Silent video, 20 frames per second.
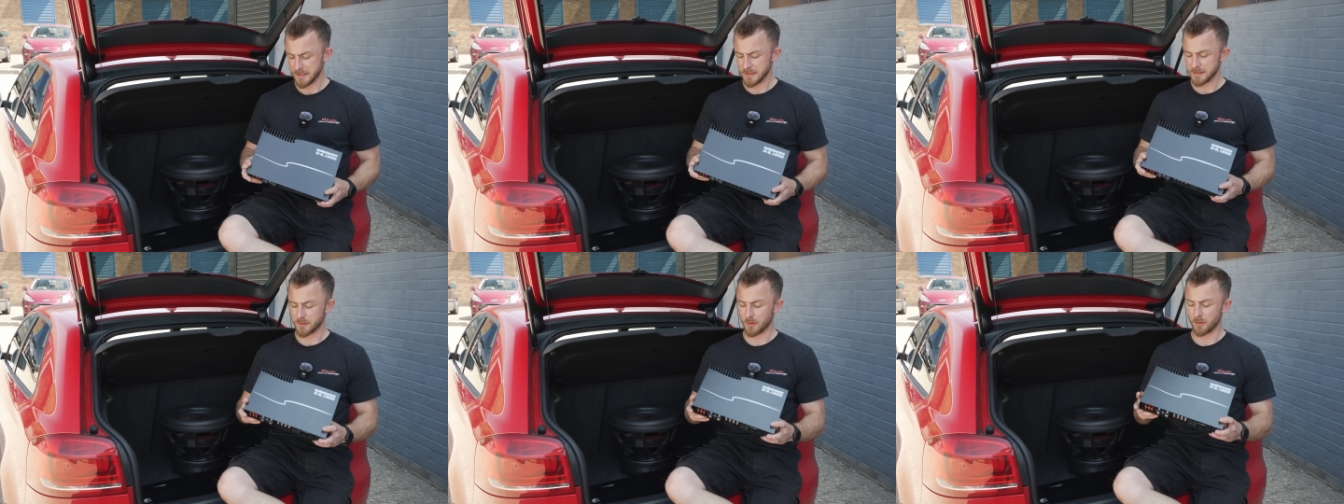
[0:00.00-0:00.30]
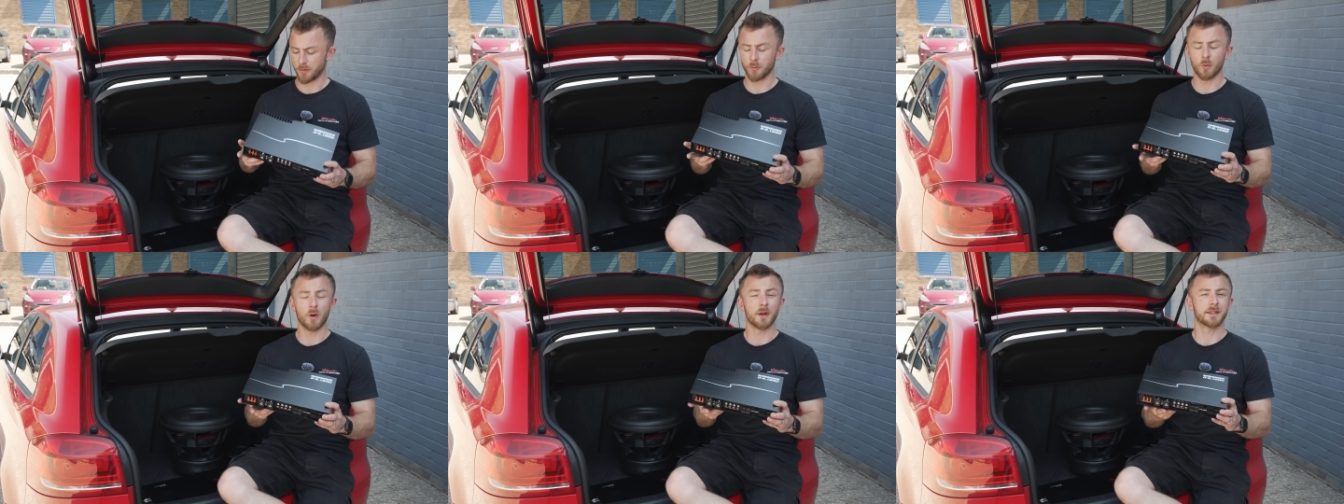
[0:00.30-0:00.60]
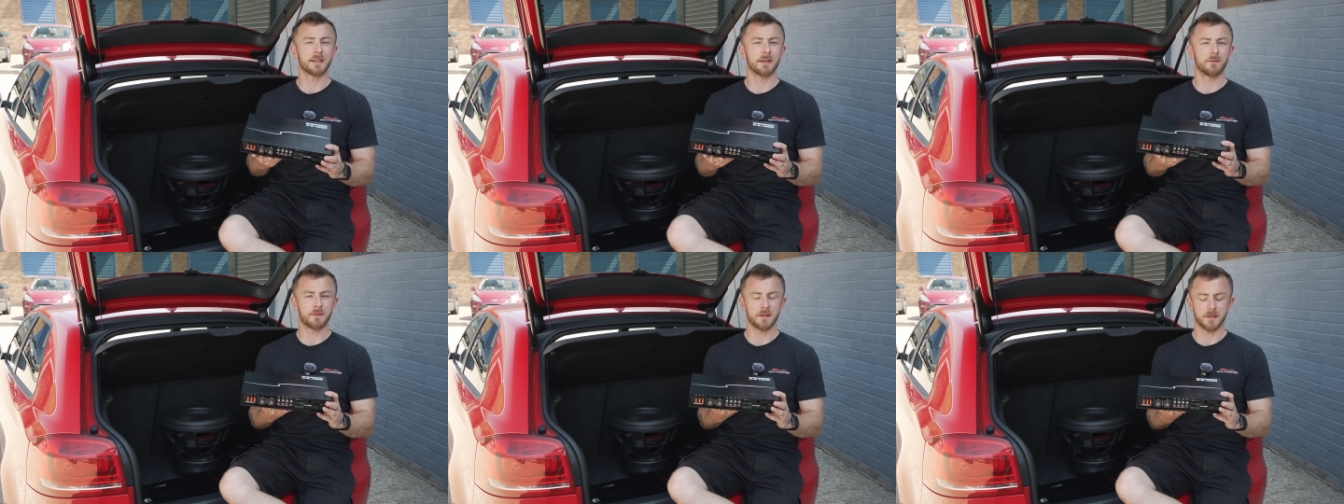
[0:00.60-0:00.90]
So I thought
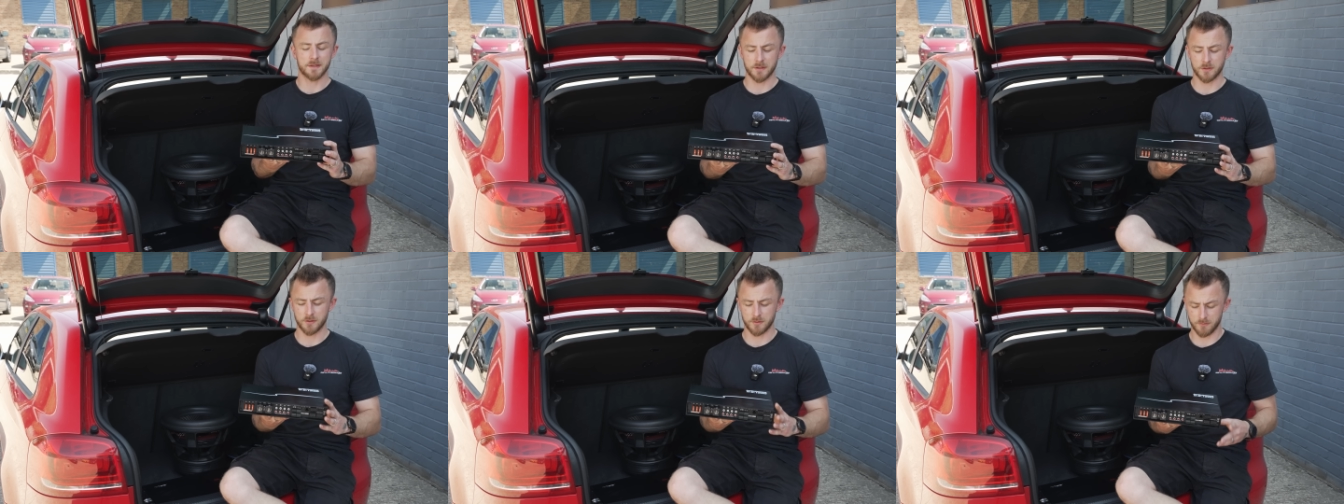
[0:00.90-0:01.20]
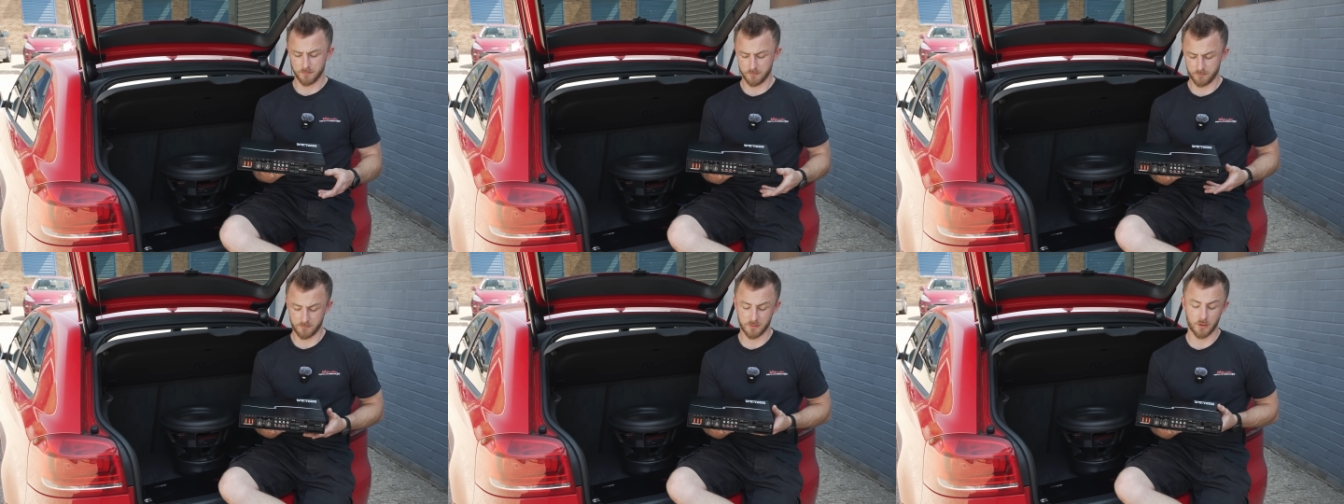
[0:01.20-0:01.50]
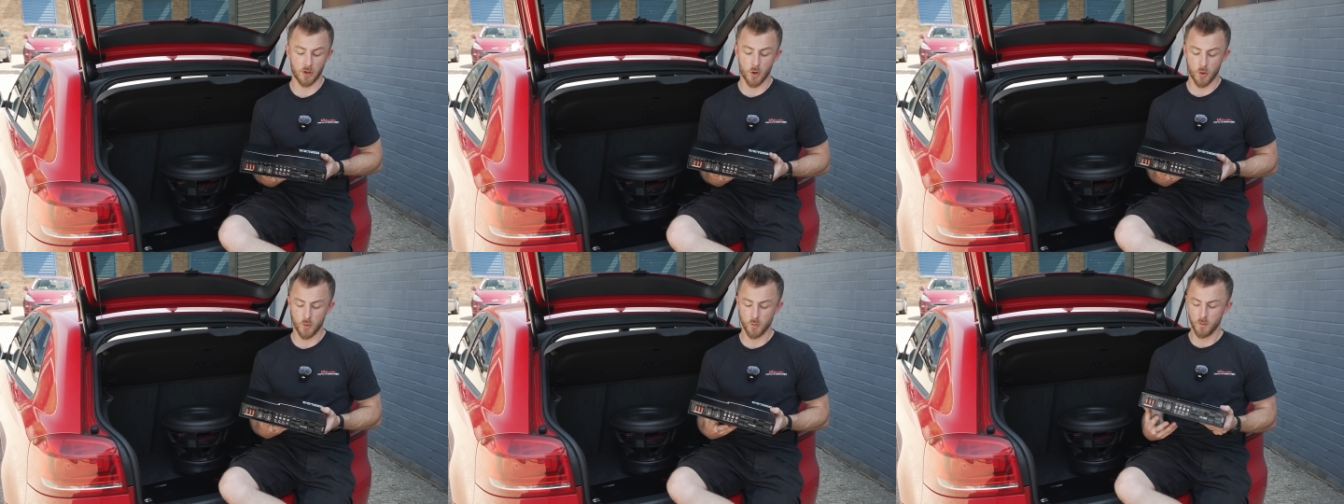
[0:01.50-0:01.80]
I'd give this a
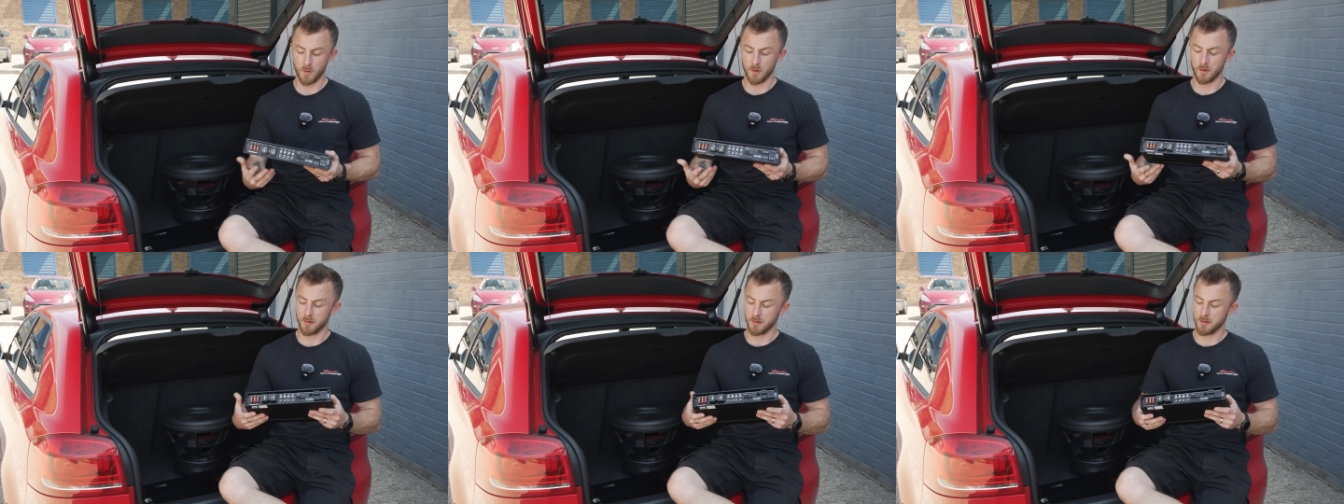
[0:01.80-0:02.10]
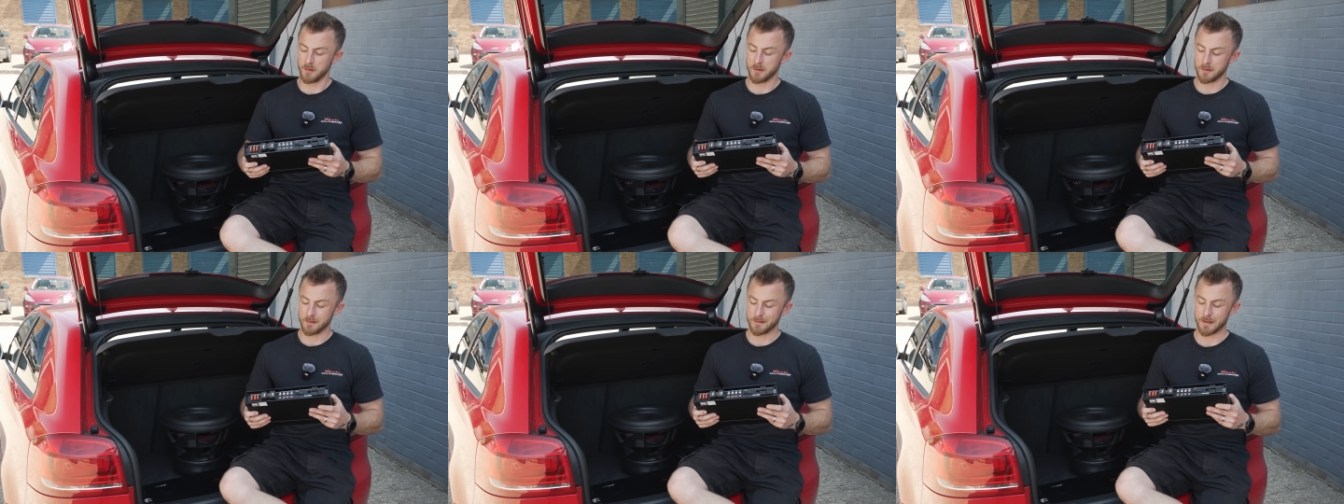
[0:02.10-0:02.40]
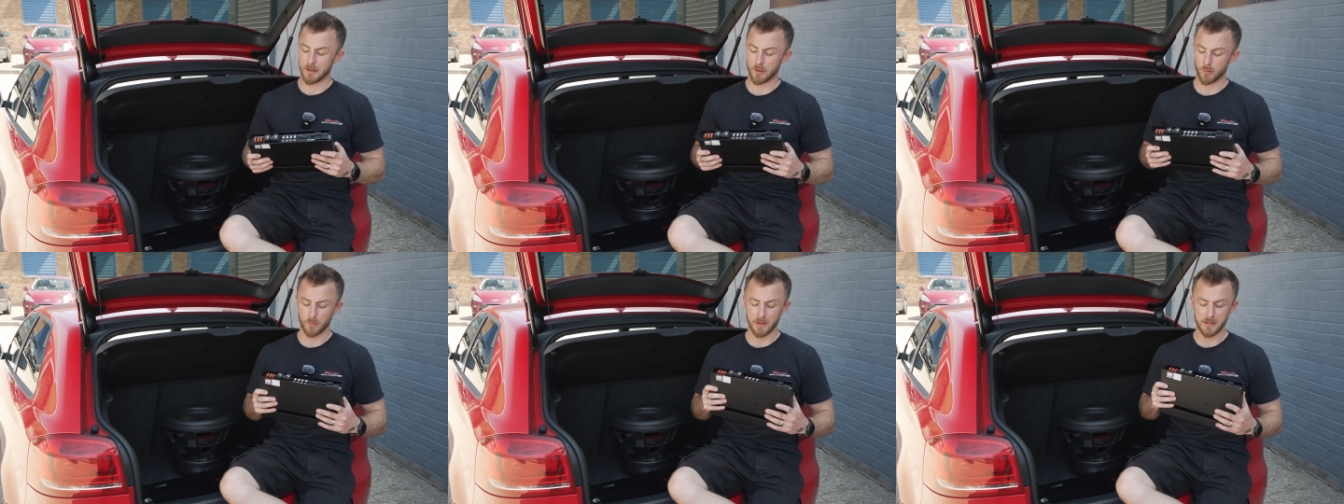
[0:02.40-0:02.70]
go.
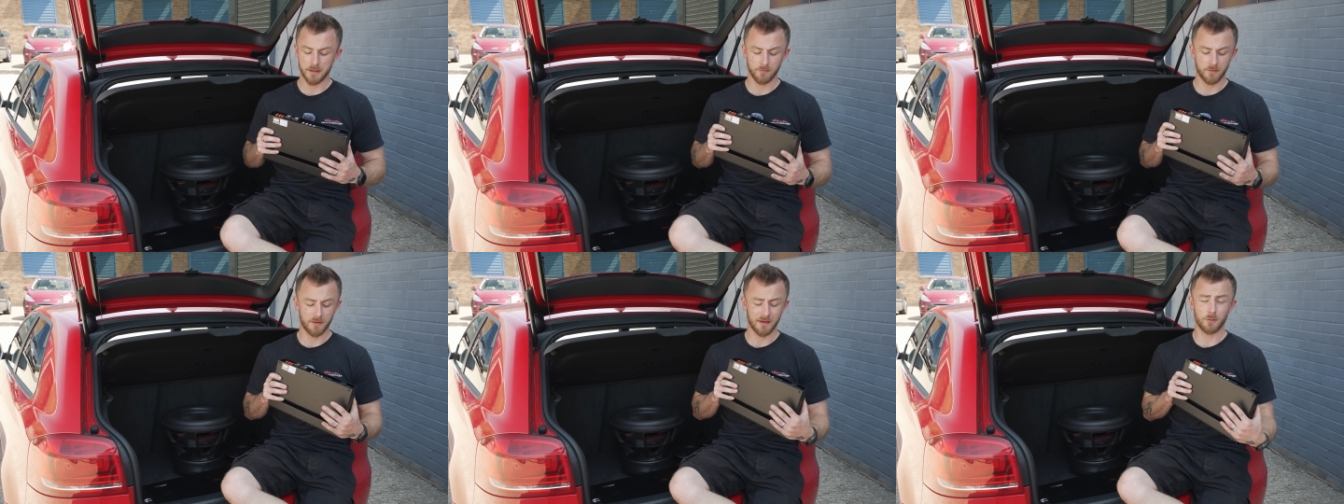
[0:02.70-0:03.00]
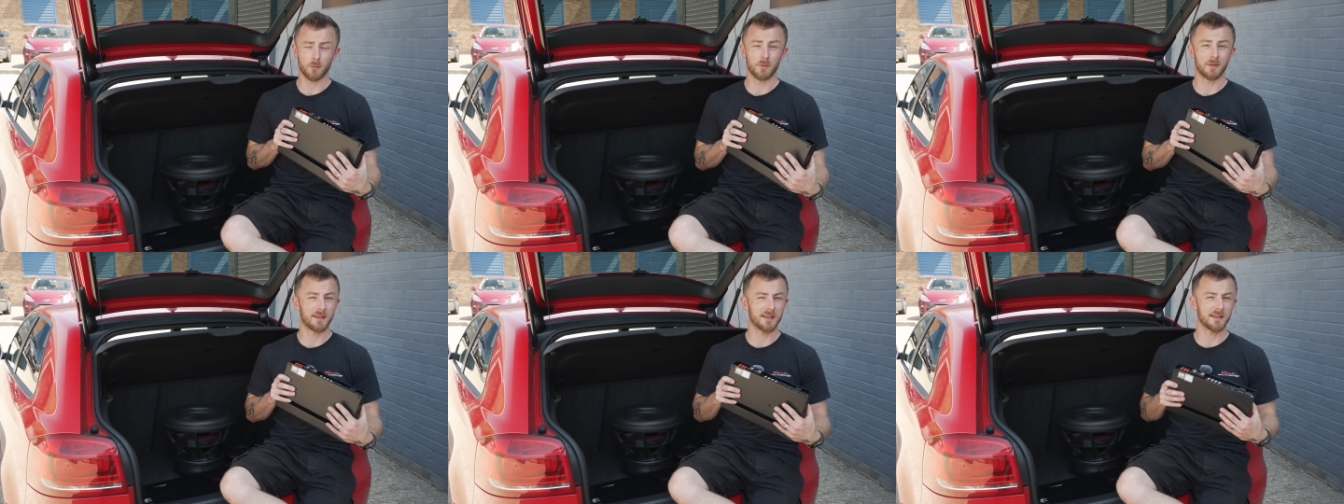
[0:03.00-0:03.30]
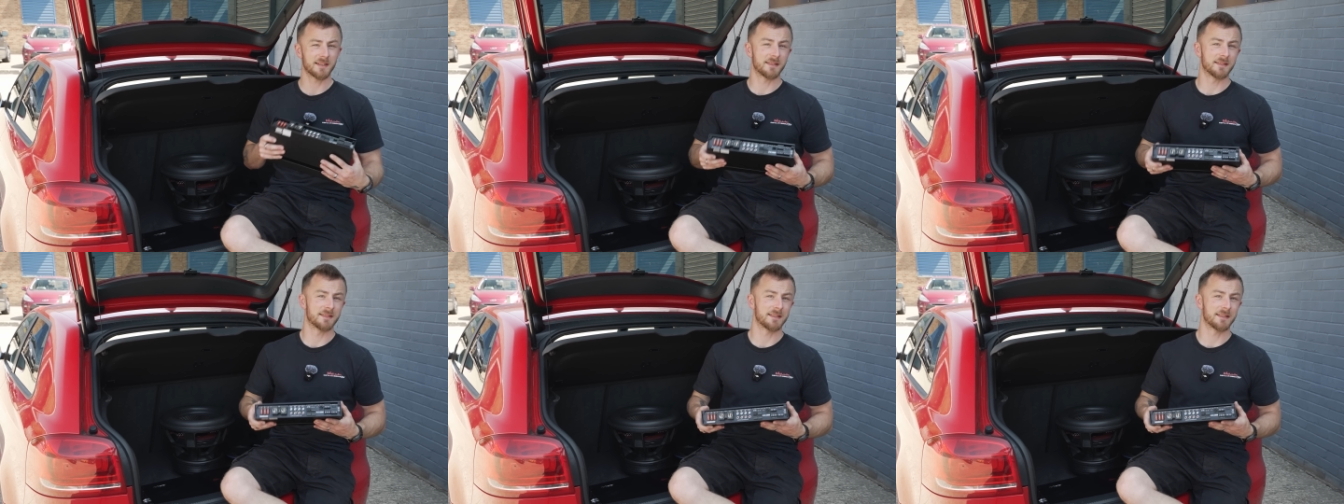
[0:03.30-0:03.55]
Now, main thing with this